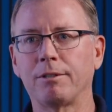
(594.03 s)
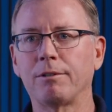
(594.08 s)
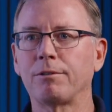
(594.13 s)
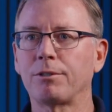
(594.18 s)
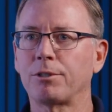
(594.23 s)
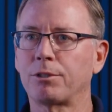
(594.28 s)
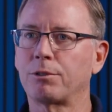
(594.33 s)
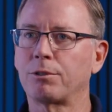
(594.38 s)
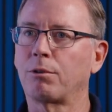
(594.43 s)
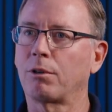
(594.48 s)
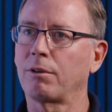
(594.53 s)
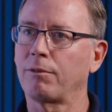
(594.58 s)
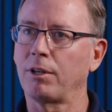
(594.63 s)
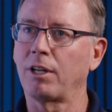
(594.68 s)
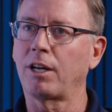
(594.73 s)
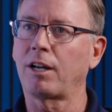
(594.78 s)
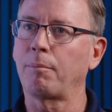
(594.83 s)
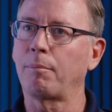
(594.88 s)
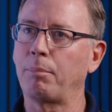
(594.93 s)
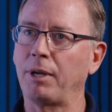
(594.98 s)
sort of a
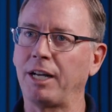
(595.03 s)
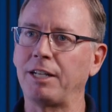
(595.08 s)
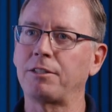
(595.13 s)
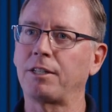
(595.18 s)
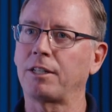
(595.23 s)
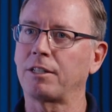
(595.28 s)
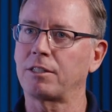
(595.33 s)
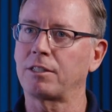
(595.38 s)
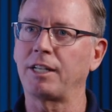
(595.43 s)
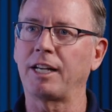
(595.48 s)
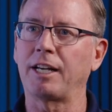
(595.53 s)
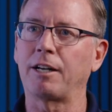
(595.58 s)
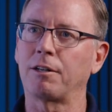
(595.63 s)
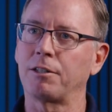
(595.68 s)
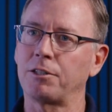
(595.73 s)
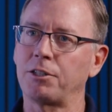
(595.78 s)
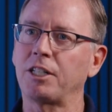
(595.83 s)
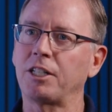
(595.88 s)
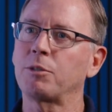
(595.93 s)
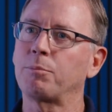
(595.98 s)
lot of basic standard
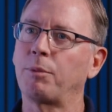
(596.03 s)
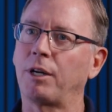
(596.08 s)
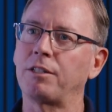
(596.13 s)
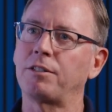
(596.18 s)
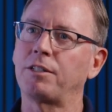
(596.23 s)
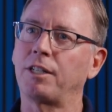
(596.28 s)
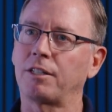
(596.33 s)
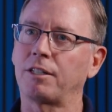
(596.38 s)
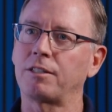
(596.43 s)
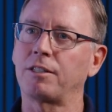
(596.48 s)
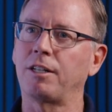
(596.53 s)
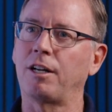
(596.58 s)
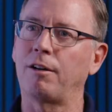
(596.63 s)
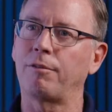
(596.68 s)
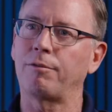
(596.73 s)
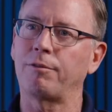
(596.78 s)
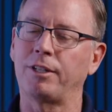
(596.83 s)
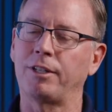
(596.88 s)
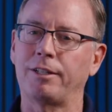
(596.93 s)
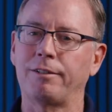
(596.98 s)
6x6
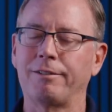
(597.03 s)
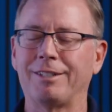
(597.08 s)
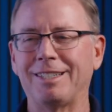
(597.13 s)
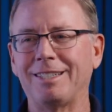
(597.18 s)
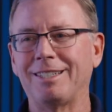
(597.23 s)
stuff that